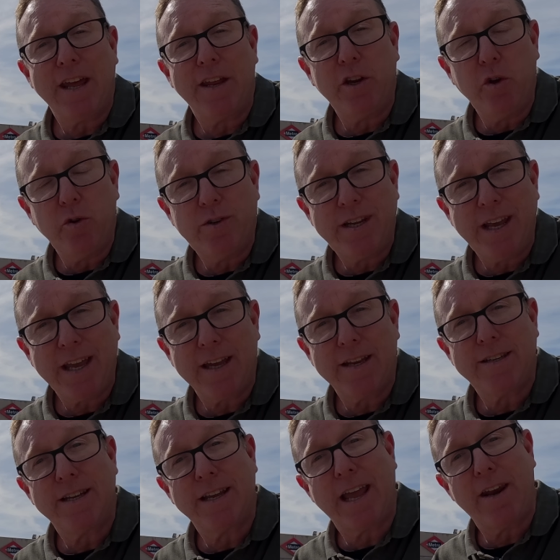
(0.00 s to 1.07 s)
a new
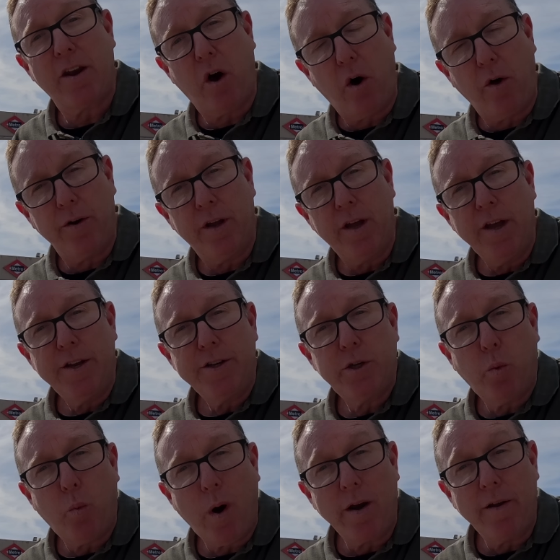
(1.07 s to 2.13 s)
ticket to get on to
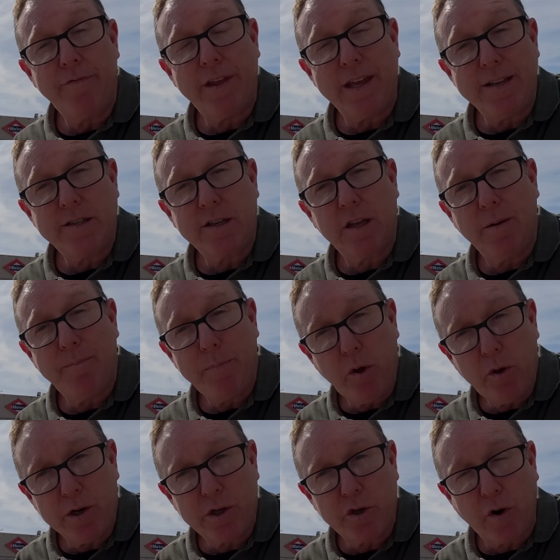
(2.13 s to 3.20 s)
one of these
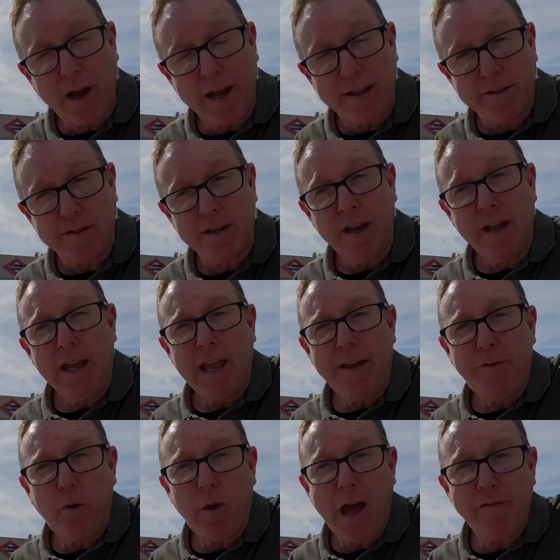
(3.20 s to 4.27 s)
commuter trains.
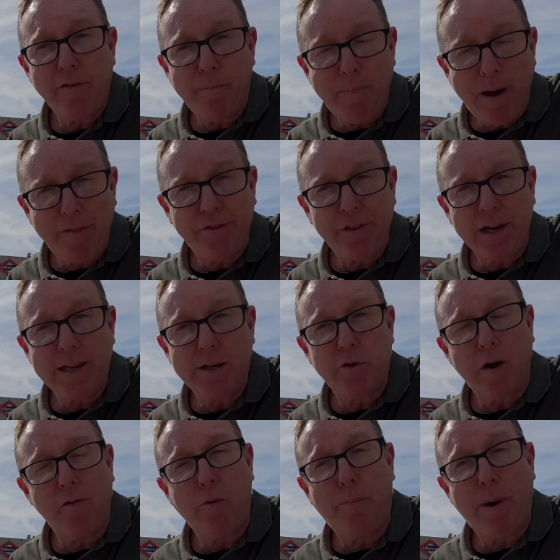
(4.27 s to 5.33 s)
If you have a monthly
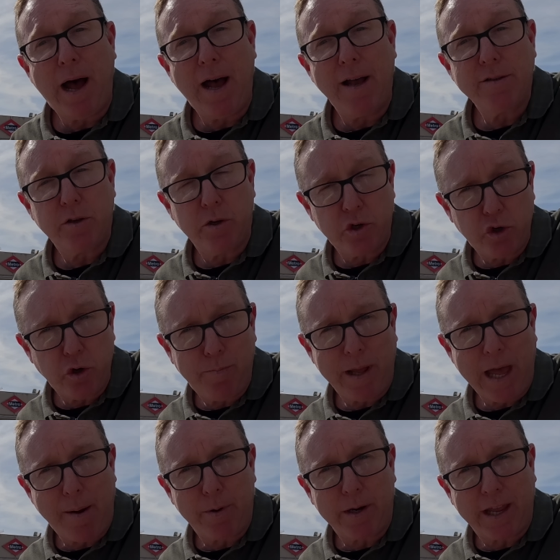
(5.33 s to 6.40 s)
travel pass, you should be
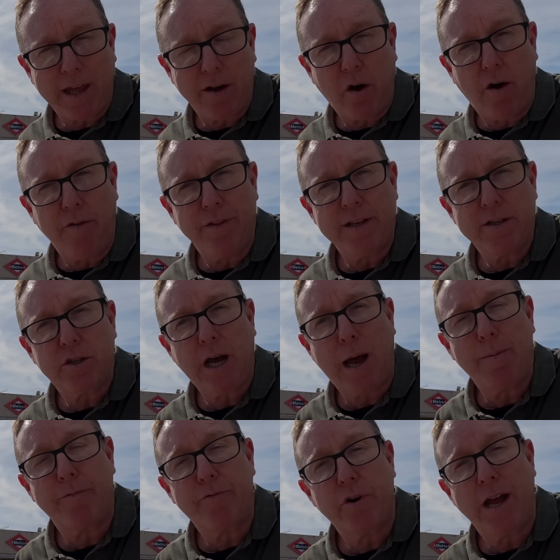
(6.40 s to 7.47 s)
able to get on this
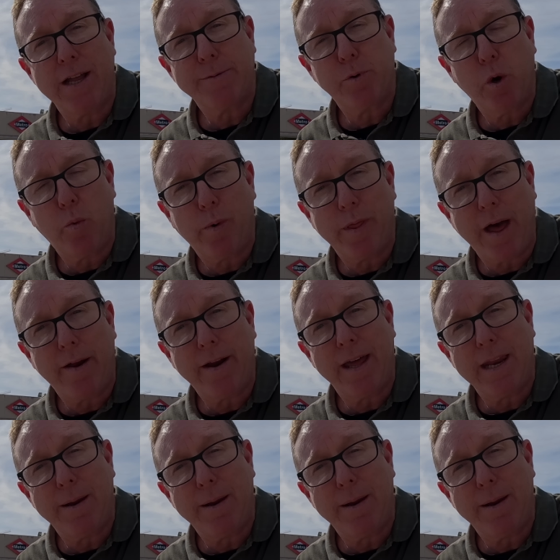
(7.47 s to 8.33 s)
type of transport without any